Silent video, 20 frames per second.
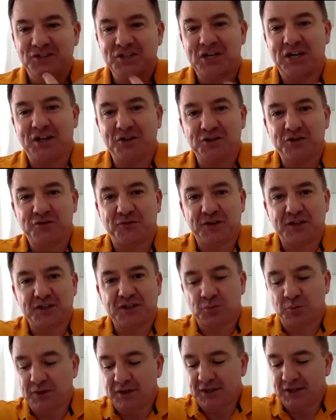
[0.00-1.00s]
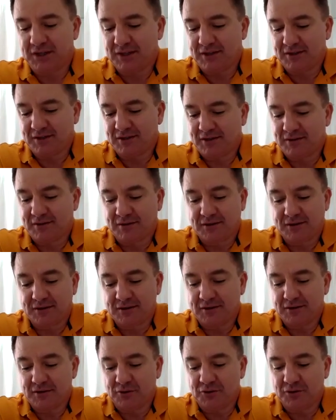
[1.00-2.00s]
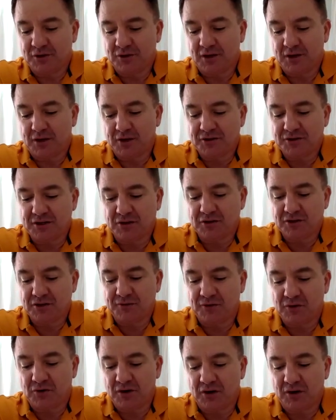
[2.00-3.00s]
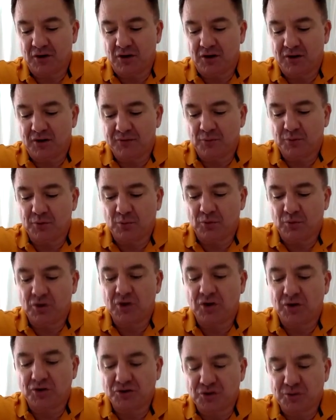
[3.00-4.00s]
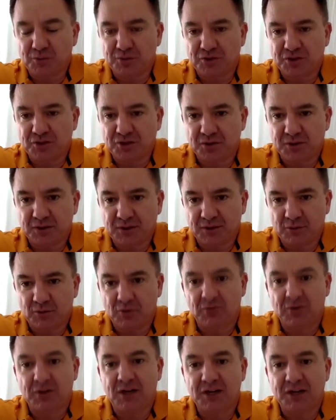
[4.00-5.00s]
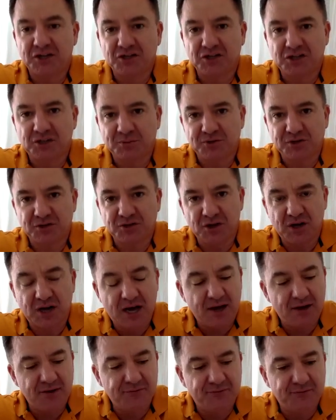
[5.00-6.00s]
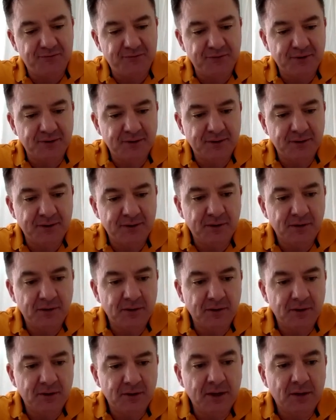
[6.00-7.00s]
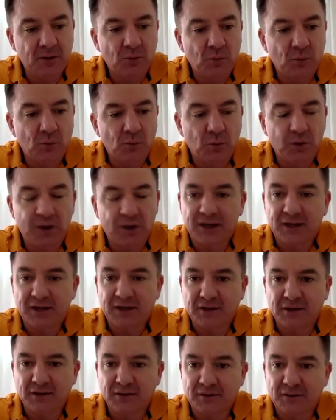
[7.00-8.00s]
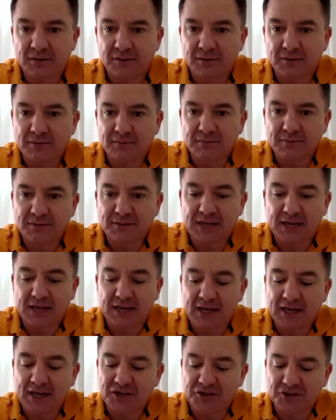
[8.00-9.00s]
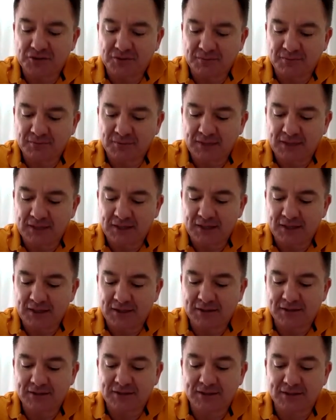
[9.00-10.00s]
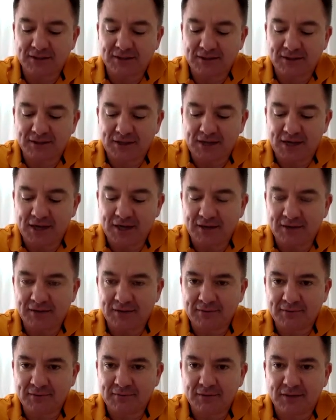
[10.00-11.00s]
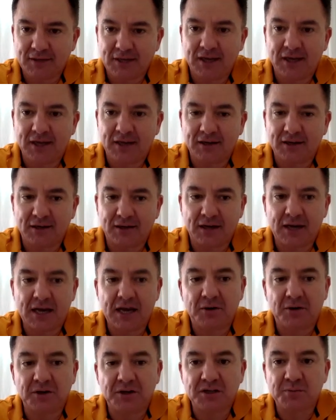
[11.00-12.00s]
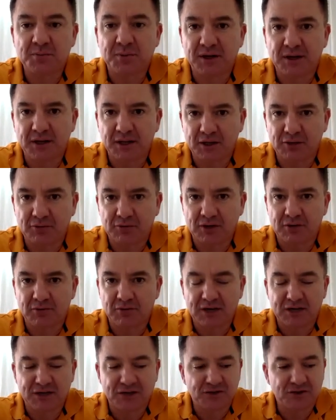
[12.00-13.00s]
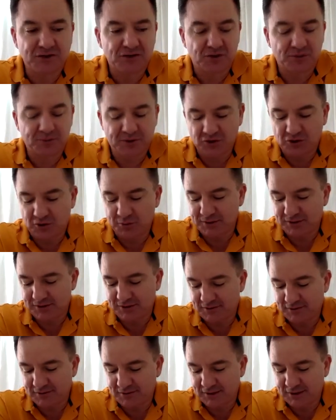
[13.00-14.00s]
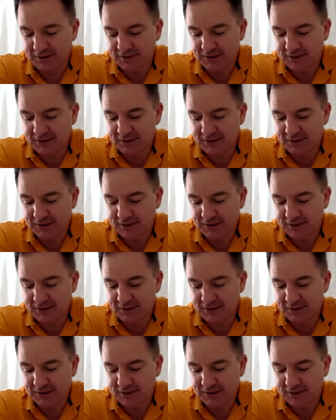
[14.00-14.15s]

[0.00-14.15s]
challenge for this week is to look into those areas of your own life what what goals you're pursuing what relationships do you have where can you take action and seize the day and uh, how are you spending your recreation time and your hobbies?